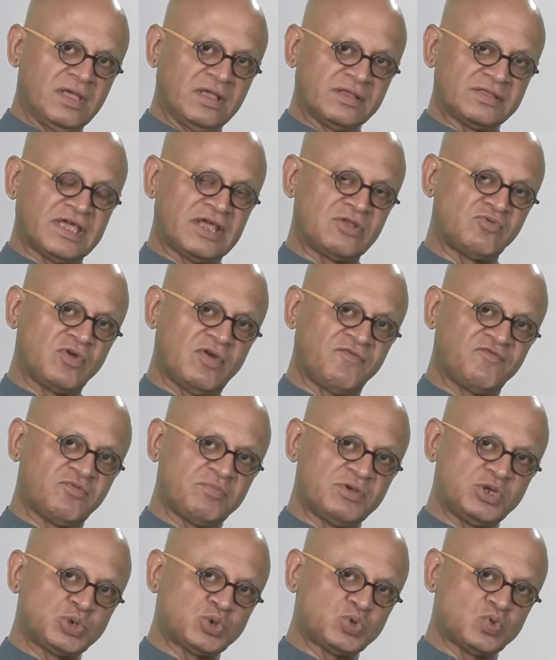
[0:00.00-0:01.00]
then we have to
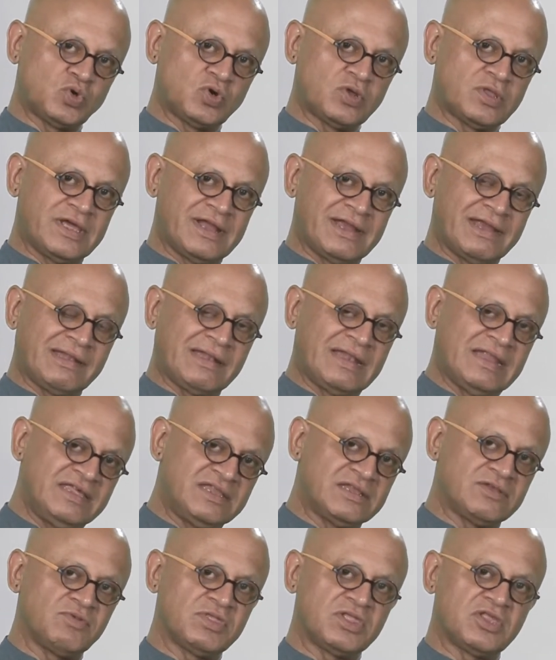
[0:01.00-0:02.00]
be sure that at
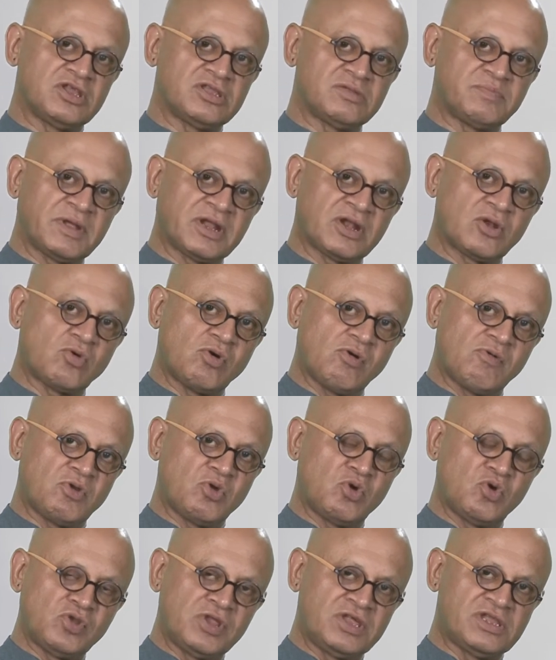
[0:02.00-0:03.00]
least with respect to our
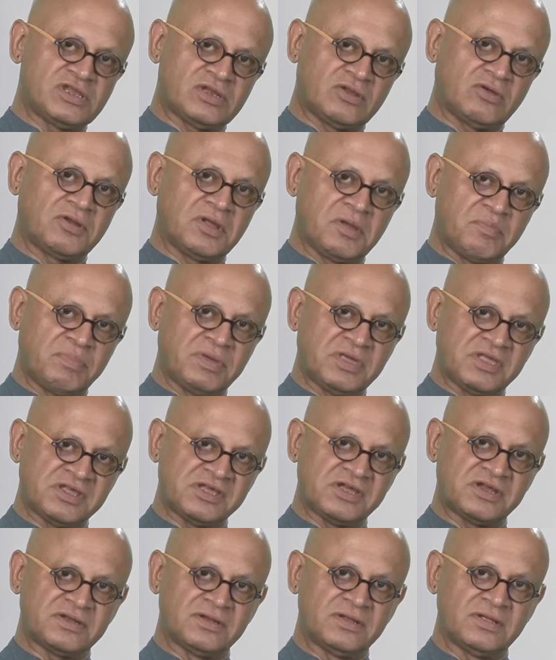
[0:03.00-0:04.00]
own historic
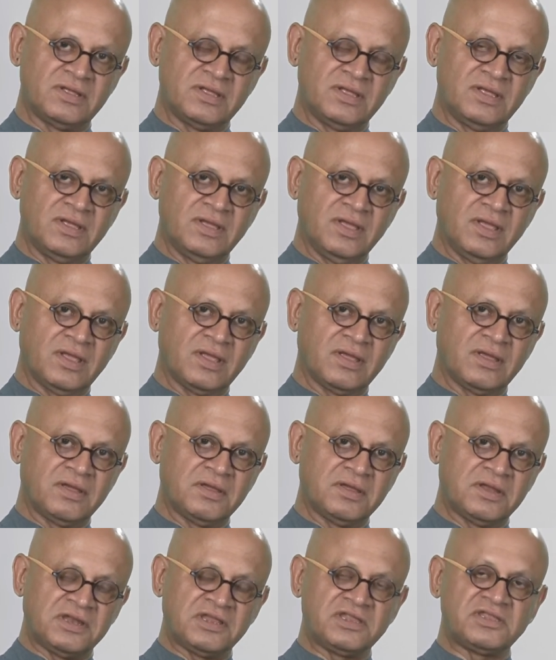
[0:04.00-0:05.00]
period,
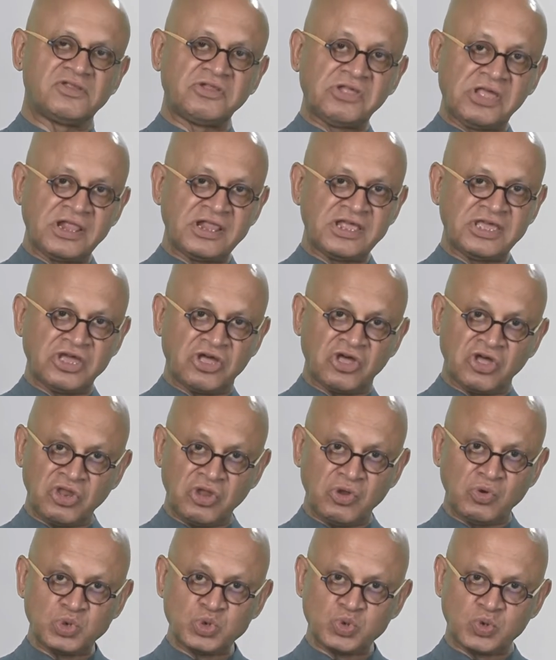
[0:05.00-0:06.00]
it is really
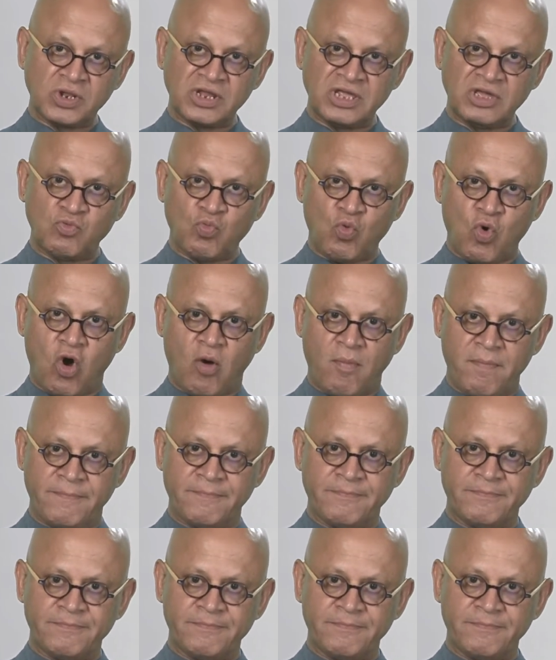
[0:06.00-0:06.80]
unusually warm.